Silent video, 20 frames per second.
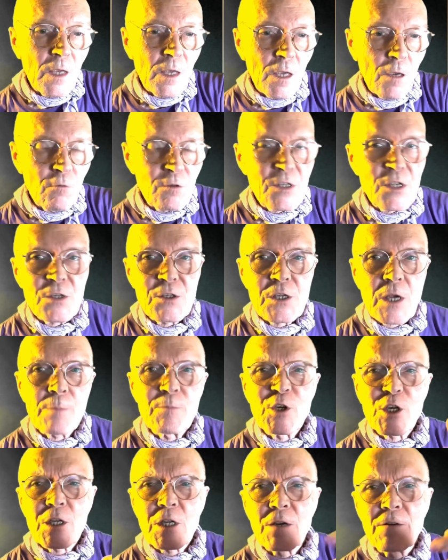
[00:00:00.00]
He was the
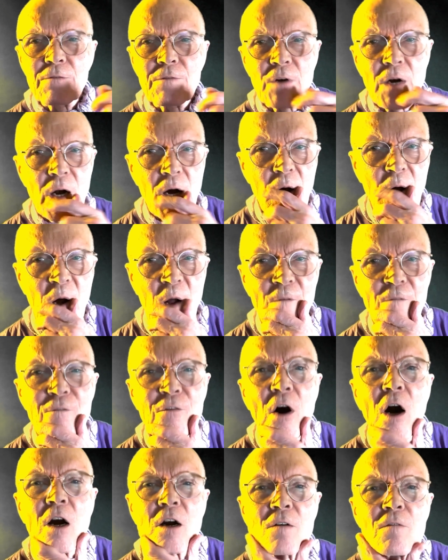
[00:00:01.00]
subject of
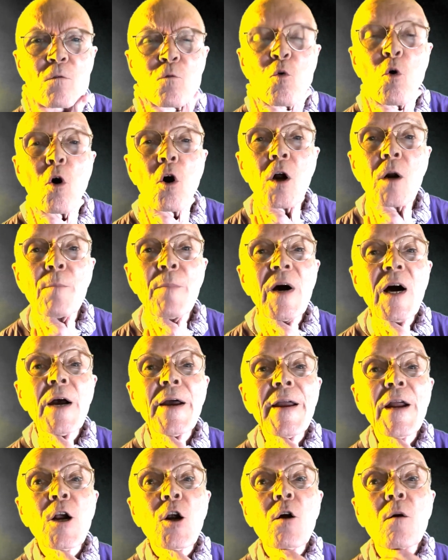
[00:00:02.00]
Fog of War
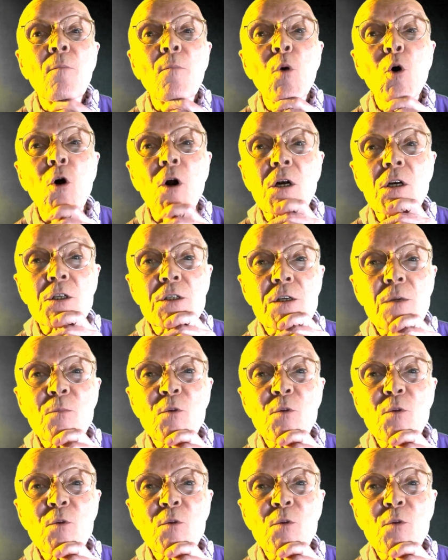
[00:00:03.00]
by Errol Morris,